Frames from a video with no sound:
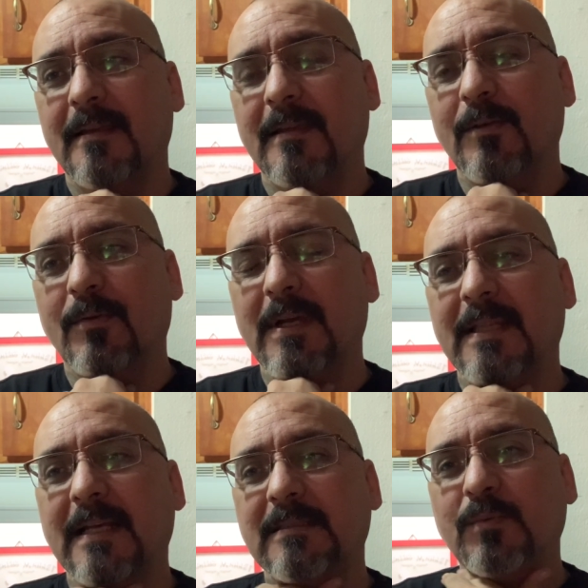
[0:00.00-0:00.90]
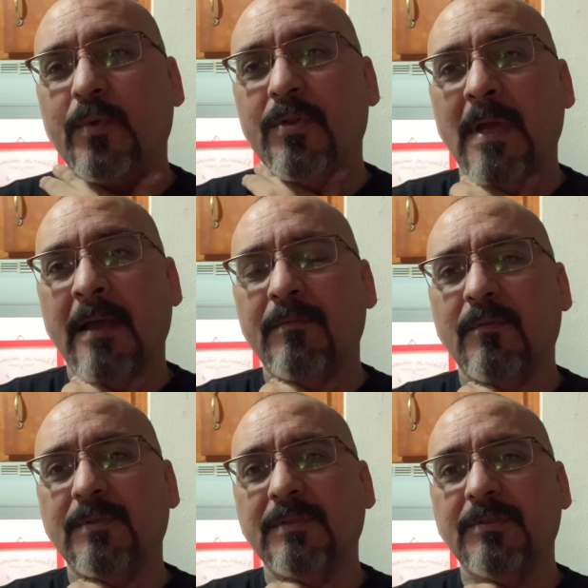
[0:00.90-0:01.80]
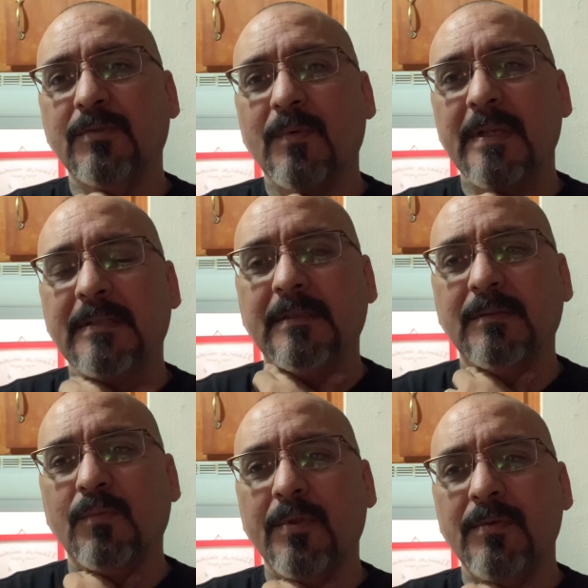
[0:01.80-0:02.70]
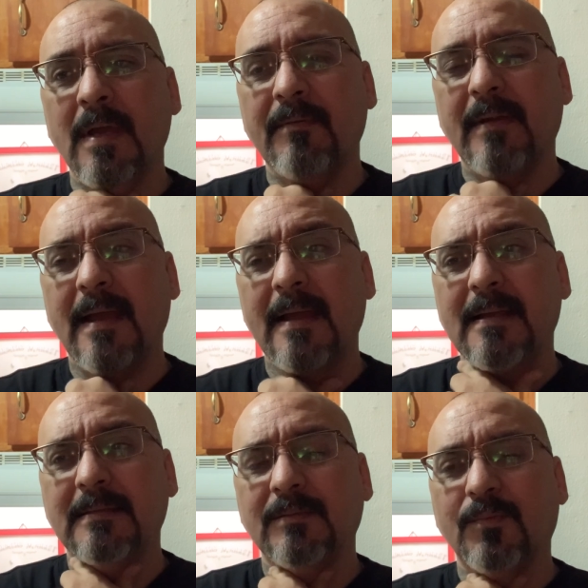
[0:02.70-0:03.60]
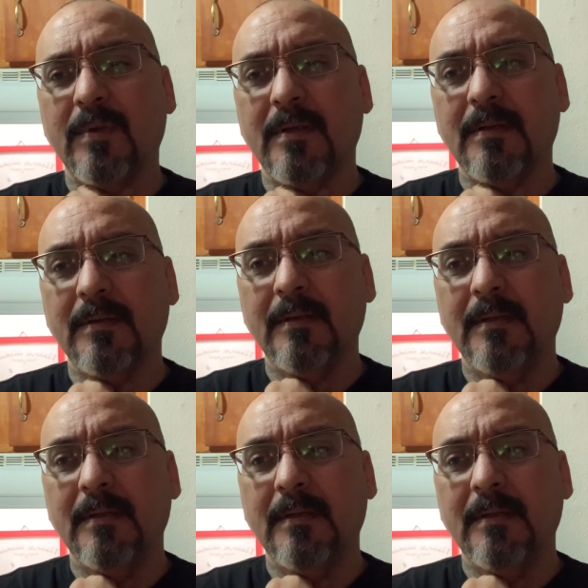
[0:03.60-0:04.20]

You know, and that's when you have those situations where you have guys where,